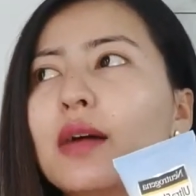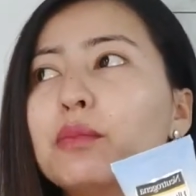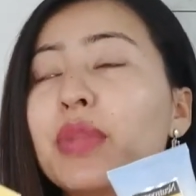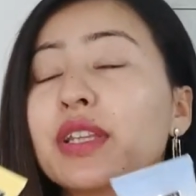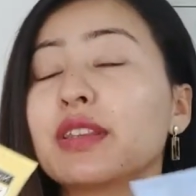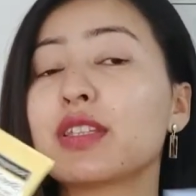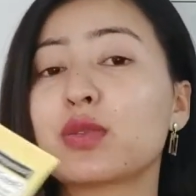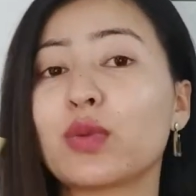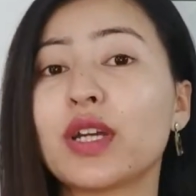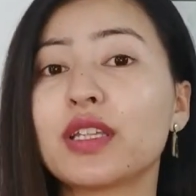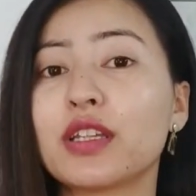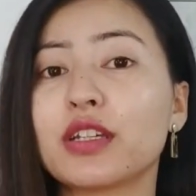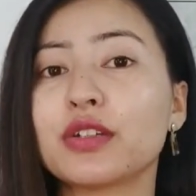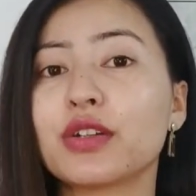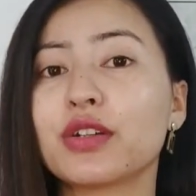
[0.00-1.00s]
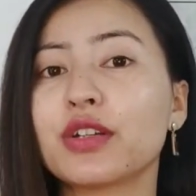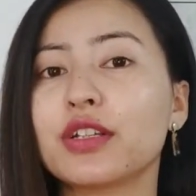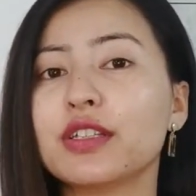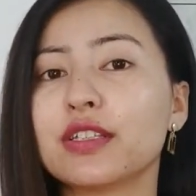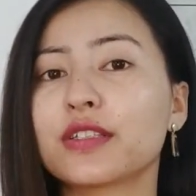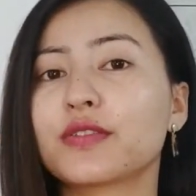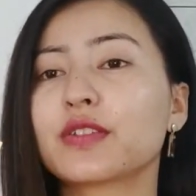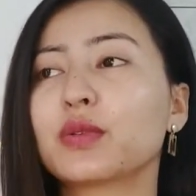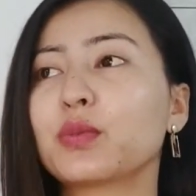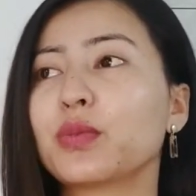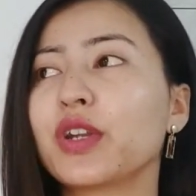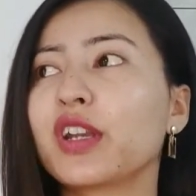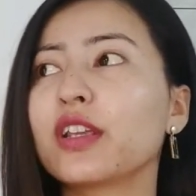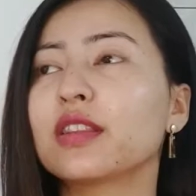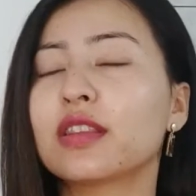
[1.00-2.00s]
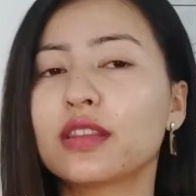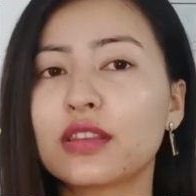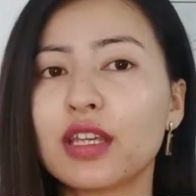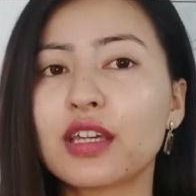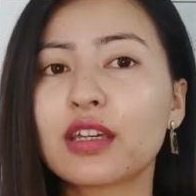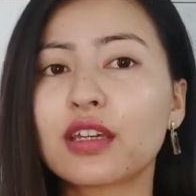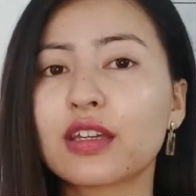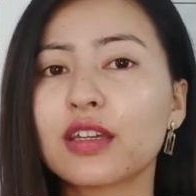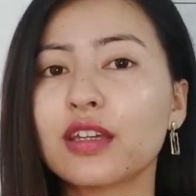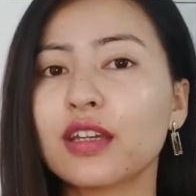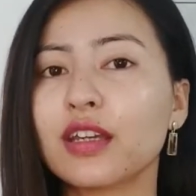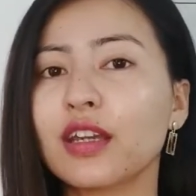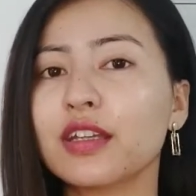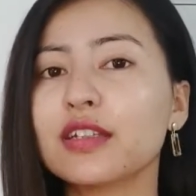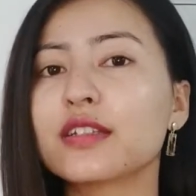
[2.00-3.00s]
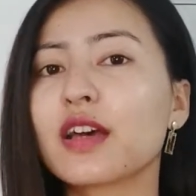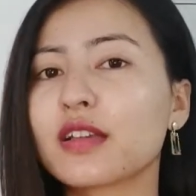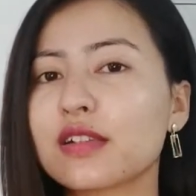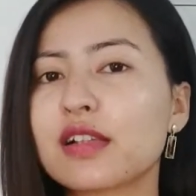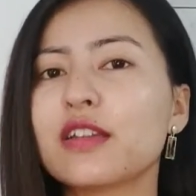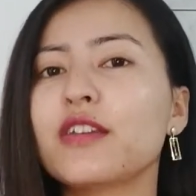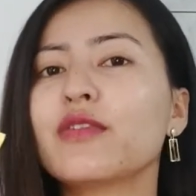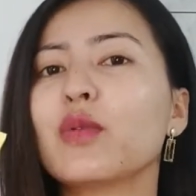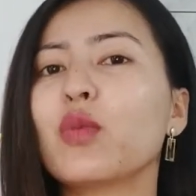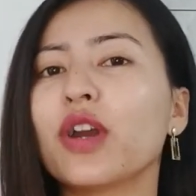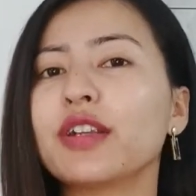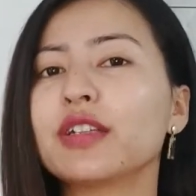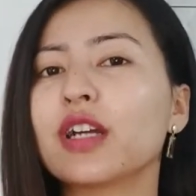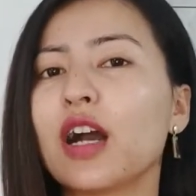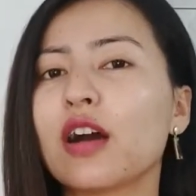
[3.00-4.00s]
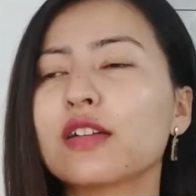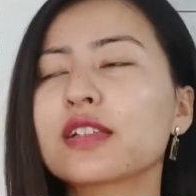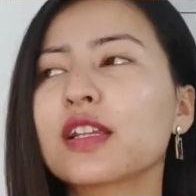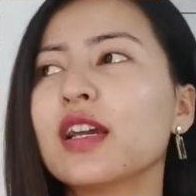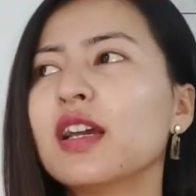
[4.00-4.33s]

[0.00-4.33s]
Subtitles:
but this one here is pretty thick and does leave a white cast.